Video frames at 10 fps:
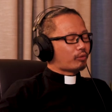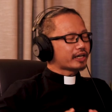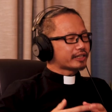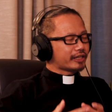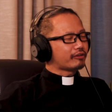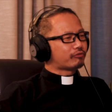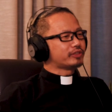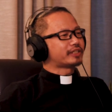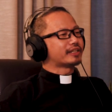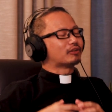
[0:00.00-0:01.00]
What if
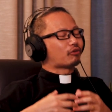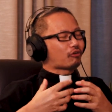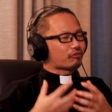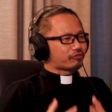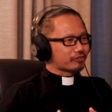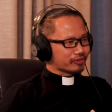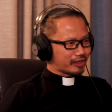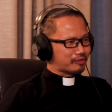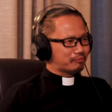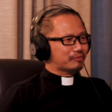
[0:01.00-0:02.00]
we can offer
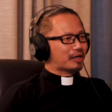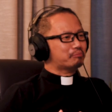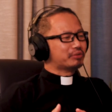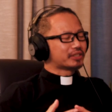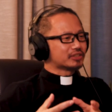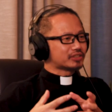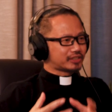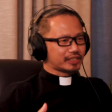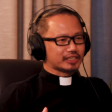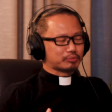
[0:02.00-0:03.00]
them a bigger
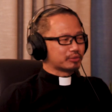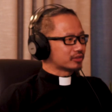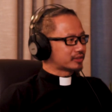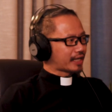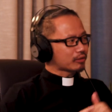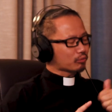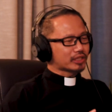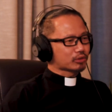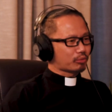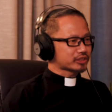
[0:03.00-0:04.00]
stage? Because that
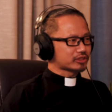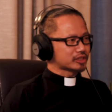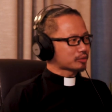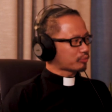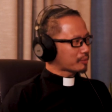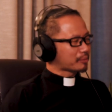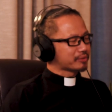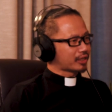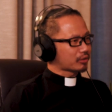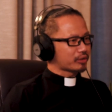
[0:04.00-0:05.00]
one question is
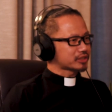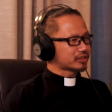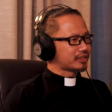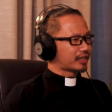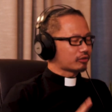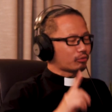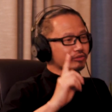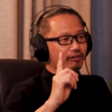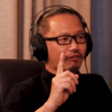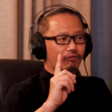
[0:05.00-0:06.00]
probably a question not
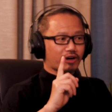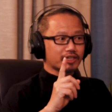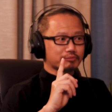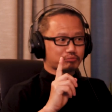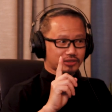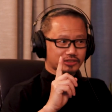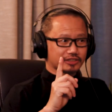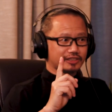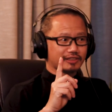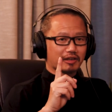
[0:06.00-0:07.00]
only of one
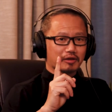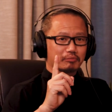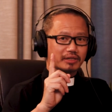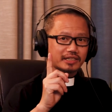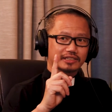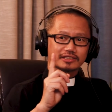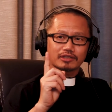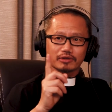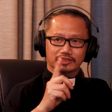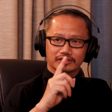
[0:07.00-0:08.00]
person, but it is a
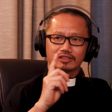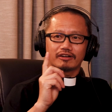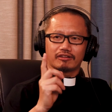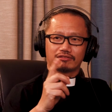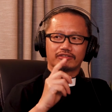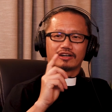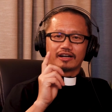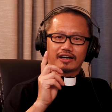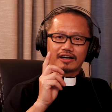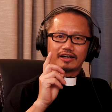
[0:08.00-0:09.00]
question of
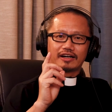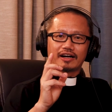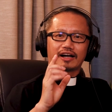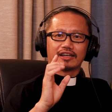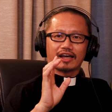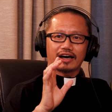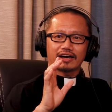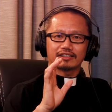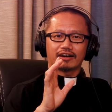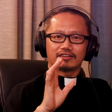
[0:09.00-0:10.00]
a
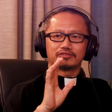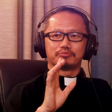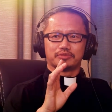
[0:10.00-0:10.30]
lot of